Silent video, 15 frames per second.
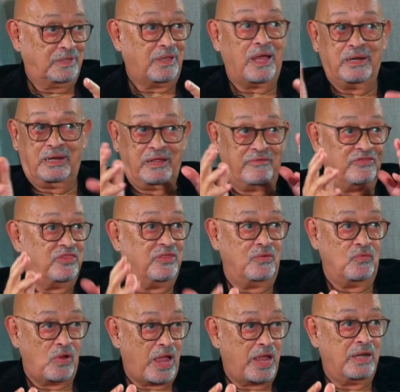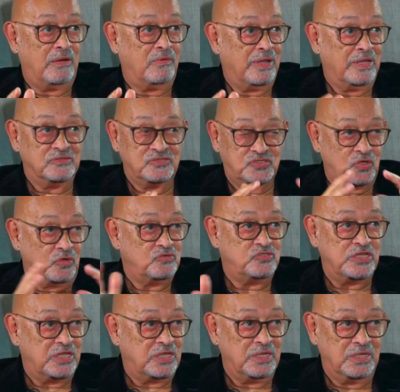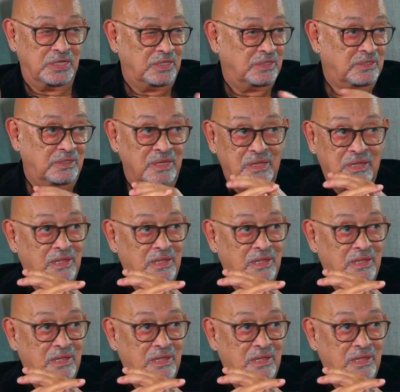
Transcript: got everything right around SOGI and